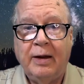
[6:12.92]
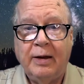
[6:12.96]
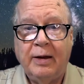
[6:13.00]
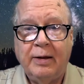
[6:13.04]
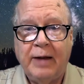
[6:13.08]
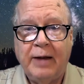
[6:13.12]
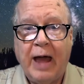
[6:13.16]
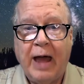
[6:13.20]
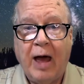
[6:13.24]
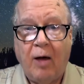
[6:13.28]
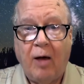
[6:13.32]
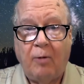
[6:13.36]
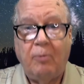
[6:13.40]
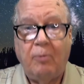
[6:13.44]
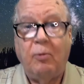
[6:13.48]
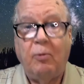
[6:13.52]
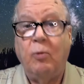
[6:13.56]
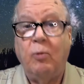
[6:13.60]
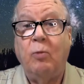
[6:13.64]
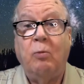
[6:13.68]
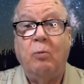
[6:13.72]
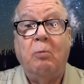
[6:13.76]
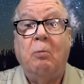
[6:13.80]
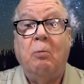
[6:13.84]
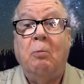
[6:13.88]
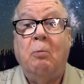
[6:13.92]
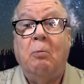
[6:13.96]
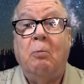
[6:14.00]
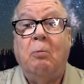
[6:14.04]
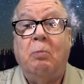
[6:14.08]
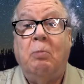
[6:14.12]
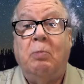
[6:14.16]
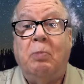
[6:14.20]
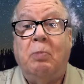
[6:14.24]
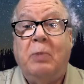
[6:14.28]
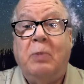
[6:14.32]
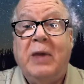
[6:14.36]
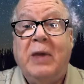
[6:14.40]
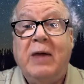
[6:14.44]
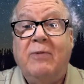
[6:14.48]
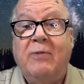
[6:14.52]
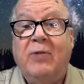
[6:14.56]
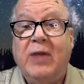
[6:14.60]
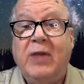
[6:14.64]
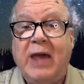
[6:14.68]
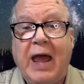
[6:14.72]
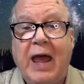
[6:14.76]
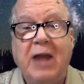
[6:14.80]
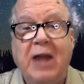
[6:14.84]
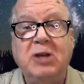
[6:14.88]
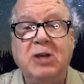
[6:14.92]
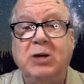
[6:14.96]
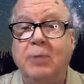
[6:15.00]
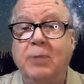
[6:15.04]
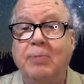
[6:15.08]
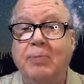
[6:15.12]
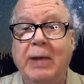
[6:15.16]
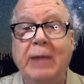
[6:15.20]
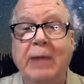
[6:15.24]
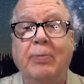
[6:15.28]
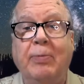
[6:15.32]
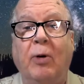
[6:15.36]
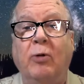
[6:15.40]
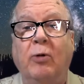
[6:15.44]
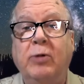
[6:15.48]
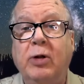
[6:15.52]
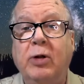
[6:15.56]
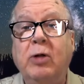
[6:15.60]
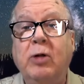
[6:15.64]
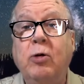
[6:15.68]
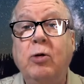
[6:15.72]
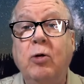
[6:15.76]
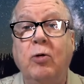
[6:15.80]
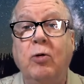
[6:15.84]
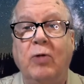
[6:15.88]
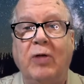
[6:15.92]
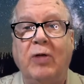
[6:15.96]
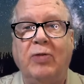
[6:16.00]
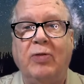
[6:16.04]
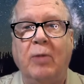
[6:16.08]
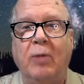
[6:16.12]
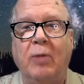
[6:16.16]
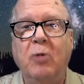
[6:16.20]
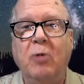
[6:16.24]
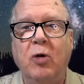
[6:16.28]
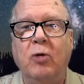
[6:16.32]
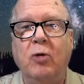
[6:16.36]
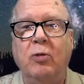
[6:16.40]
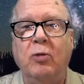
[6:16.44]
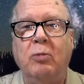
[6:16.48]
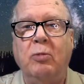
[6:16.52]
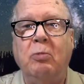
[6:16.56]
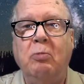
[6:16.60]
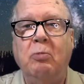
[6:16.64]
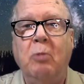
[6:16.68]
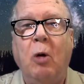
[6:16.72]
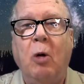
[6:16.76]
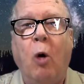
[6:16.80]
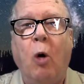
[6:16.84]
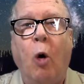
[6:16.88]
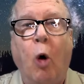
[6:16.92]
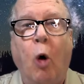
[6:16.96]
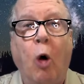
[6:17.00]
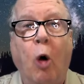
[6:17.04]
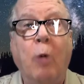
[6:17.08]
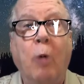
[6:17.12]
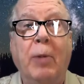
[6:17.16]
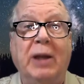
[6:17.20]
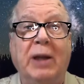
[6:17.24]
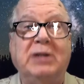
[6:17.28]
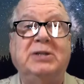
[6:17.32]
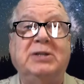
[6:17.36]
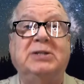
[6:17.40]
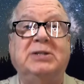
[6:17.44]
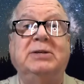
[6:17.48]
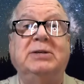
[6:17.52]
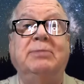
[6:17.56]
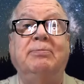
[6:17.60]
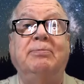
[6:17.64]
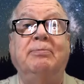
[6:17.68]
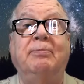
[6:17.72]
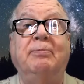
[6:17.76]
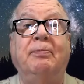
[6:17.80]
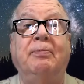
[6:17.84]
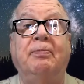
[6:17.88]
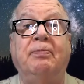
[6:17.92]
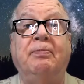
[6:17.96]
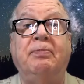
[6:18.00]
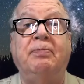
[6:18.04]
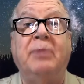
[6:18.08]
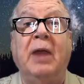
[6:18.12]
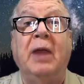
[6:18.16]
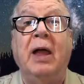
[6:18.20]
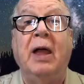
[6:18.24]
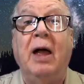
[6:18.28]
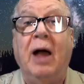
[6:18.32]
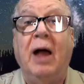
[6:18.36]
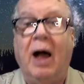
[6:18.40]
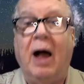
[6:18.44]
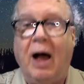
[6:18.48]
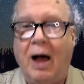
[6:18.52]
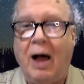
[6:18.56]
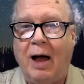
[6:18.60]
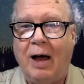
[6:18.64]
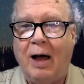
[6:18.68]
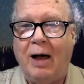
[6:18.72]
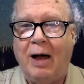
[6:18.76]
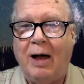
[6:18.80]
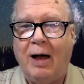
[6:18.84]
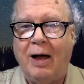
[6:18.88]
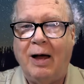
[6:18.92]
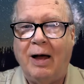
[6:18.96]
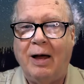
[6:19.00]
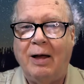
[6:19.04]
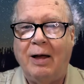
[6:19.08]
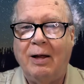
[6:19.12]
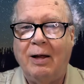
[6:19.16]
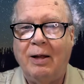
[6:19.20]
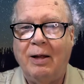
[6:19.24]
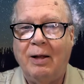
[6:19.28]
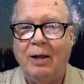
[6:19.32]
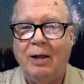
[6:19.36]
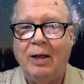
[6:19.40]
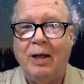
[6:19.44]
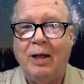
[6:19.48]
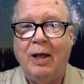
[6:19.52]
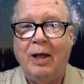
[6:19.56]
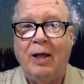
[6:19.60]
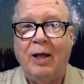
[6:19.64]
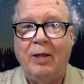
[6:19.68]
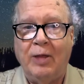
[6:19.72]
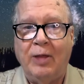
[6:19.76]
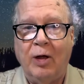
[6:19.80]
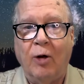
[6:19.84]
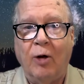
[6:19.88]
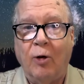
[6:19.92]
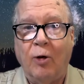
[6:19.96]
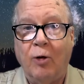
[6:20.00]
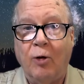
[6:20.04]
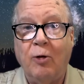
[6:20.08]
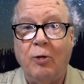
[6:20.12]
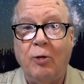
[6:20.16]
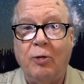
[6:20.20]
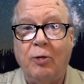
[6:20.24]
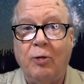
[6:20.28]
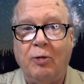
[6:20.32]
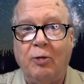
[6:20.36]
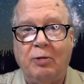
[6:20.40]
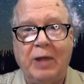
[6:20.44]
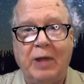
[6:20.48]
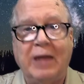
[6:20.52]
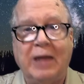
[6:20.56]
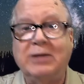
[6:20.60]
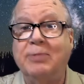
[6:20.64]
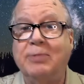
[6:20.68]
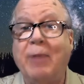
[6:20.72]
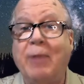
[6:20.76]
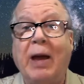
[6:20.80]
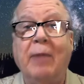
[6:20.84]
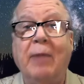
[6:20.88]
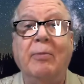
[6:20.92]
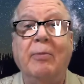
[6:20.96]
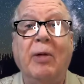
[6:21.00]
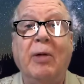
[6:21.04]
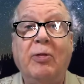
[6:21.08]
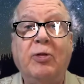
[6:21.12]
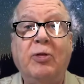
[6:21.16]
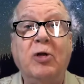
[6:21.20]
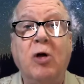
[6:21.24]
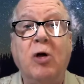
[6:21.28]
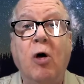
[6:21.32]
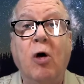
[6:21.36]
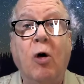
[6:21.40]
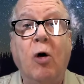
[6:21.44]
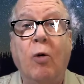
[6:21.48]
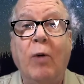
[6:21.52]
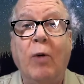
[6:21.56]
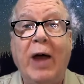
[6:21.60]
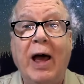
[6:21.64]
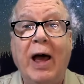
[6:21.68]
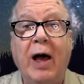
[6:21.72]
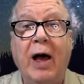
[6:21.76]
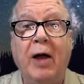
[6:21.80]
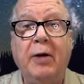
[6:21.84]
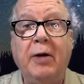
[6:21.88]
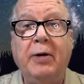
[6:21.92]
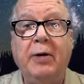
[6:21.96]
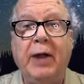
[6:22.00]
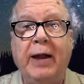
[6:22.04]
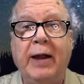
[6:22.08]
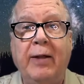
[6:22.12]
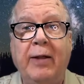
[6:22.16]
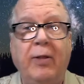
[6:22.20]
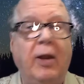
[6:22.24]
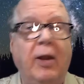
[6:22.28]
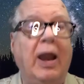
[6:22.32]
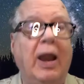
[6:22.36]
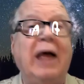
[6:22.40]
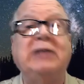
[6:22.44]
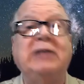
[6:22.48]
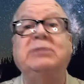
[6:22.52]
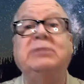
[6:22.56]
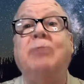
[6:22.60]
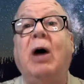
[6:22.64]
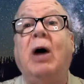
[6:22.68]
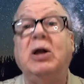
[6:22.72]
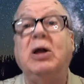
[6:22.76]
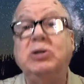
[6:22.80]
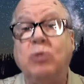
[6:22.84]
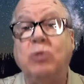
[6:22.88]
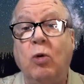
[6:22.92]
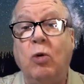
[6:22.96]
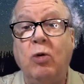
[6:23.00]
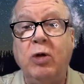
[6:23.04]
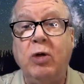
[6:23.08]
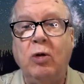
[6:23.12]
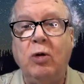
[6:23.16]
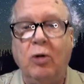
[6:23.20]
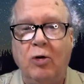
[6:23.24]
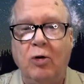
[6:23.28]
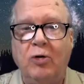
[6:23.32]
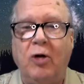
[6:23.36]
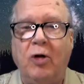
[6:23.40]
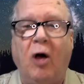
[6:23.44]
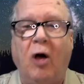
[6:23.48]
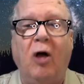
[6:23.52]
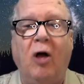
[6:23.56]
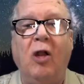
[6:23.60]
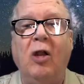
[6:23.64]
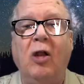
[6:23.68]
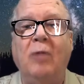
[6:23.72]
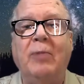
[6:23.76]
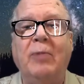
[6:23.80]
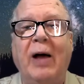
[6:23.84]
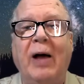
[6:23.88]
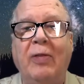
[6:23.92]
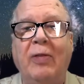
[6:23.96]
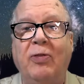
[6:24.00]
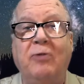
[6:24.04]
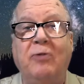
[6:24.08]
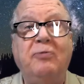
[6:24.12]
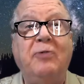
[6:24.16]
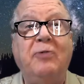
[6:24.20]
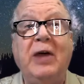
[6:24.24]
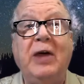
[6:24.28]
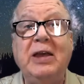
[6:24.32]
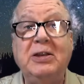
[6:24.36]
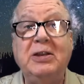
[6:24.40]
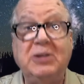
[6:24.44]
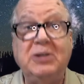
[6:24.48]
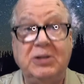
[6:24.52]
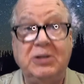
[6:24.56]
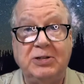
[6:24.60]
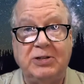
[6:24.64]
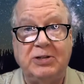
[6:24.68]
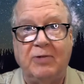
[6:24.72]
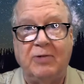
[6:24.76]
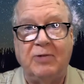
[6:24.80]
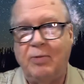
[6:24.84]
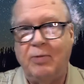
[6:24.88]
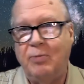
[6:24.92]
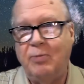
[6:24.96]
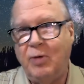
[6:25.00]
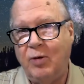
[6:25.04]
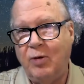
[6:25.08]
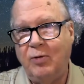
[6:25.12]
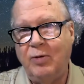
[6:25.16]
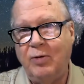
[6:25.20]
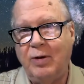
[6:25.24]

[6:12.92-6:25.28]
Now, even the ancient people knew that the moon orbits. The Earth takes about a month to go around. And in the last module, you learned all about the phases of the moon